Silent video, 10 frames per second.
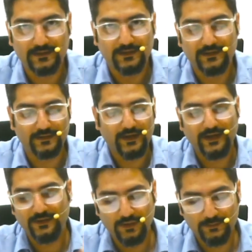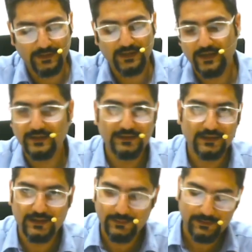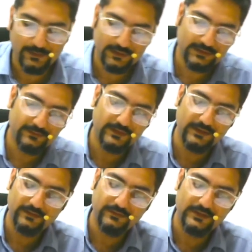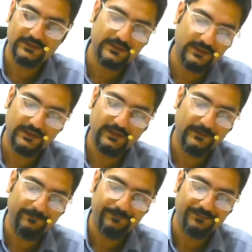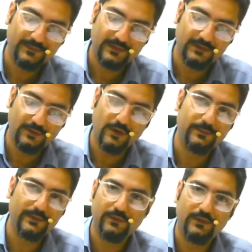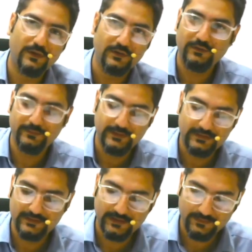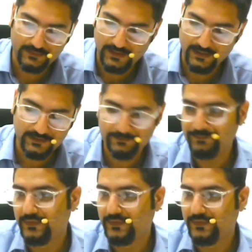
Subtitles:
write your mail ID in the comment box. We'll share copy of order of BCCI for that.